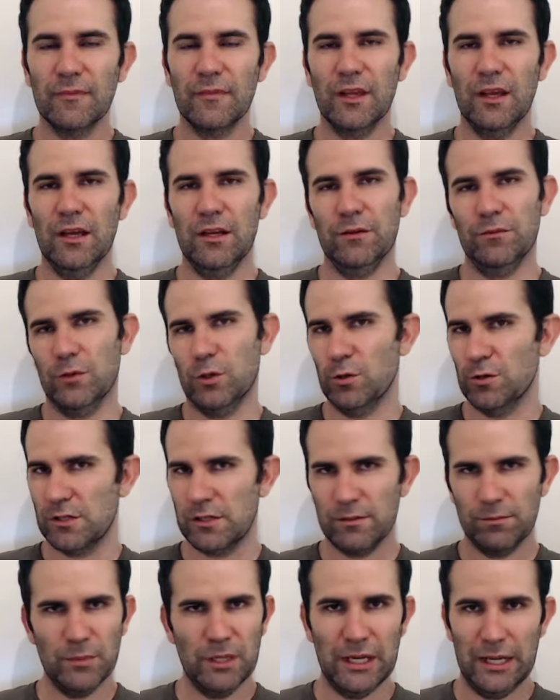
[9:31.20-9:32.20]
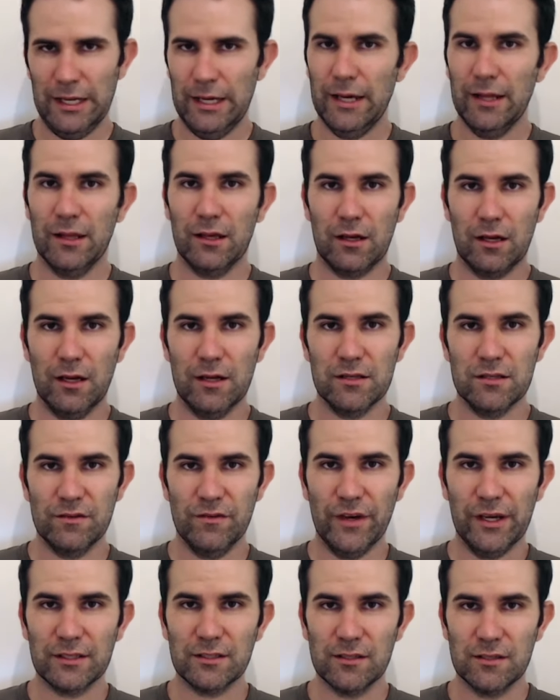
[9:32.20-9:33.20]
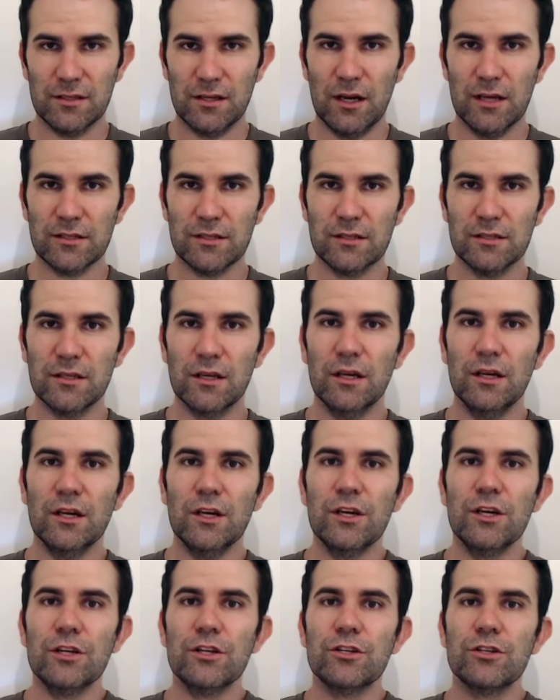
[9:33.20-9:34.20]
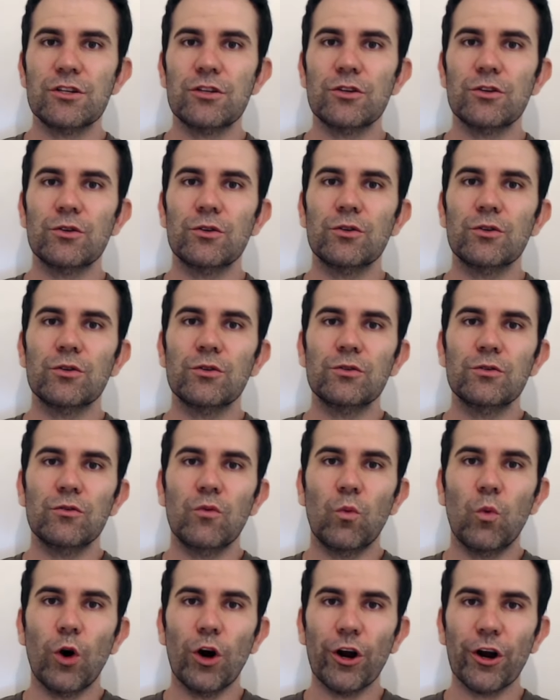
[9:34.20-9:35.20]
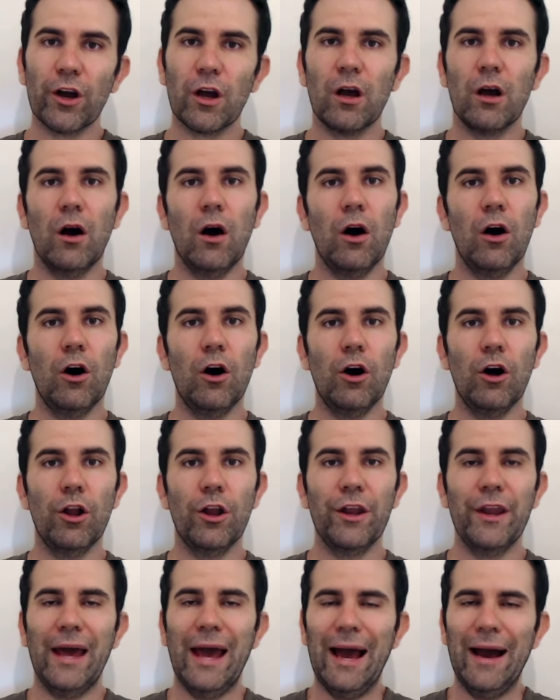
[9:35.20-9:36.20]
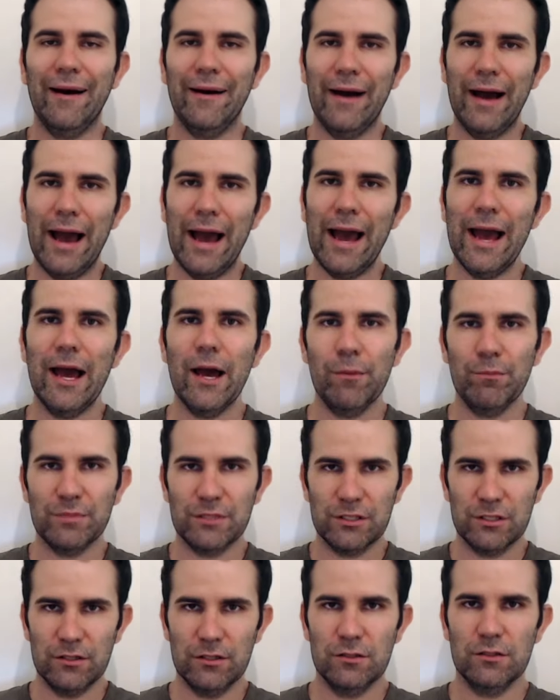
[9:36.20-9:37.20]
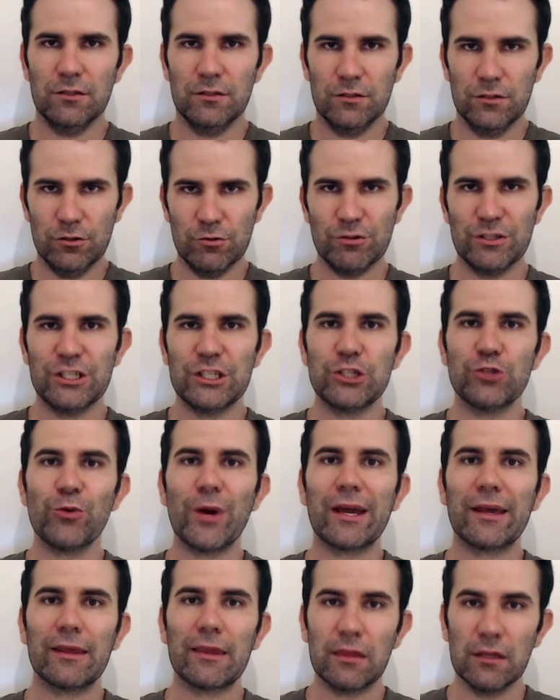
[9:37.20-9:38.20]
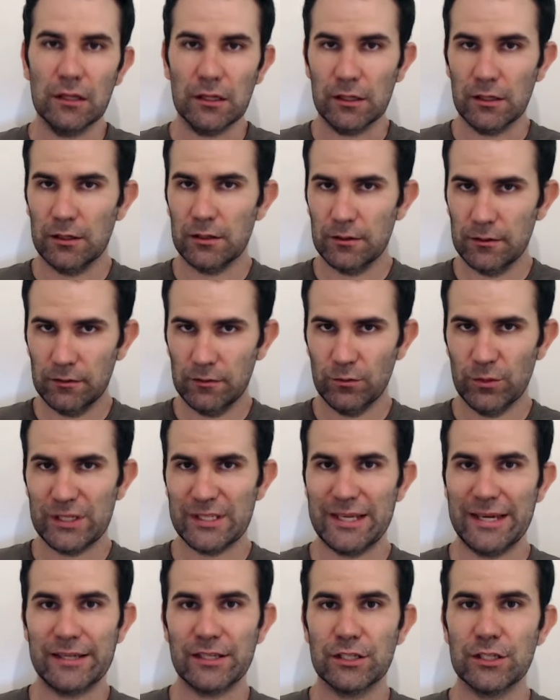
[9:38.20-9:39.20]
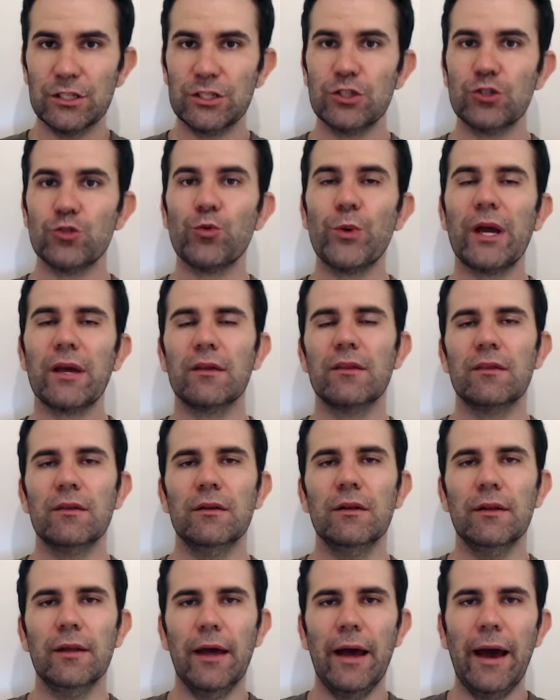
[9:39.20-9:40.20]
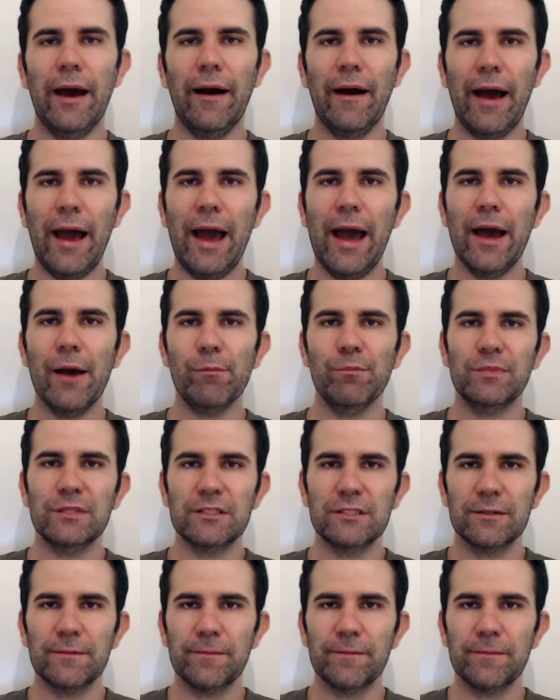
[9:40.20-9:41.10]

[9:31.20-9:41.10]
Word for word: and of course many other kinds of exercises to work on our abs, to strengthen. We say strengthen our abs.